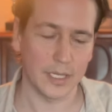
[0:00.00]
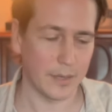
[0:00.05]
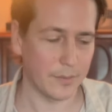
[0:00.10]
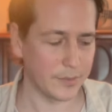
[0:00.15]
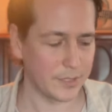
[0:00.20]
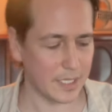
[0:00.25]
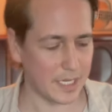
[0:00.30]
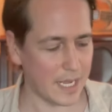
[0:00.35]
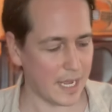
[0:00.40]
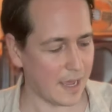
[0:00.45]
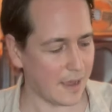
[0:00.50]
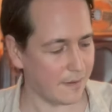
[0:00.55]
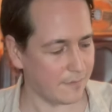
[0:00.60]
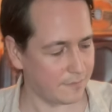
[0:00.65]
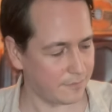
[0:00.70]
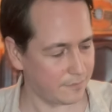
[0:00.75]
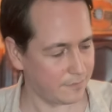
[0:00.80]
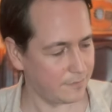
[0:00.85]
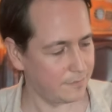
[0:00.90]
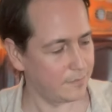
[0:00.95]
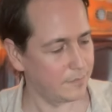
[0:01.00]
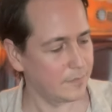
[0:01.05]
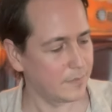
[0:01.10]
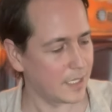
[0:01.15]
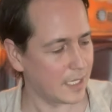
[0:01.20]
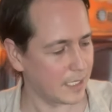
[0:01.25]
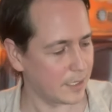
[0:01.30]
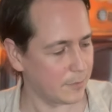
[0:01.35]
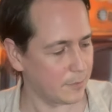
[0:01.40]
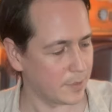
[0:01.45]
That was an F
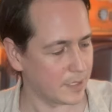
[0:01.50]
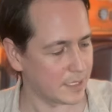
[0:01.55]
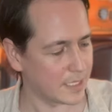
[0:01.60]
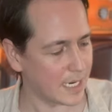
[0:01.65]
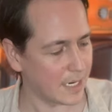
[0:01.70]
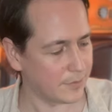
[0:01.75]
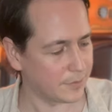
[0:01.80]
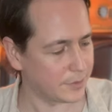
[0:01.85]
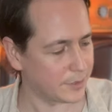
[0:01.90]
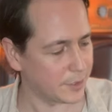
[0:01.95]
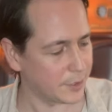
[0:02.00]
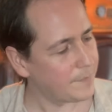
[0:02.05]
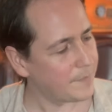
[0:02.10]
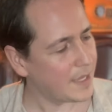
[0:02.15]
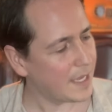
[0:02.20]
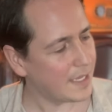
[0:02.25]
that he went down to.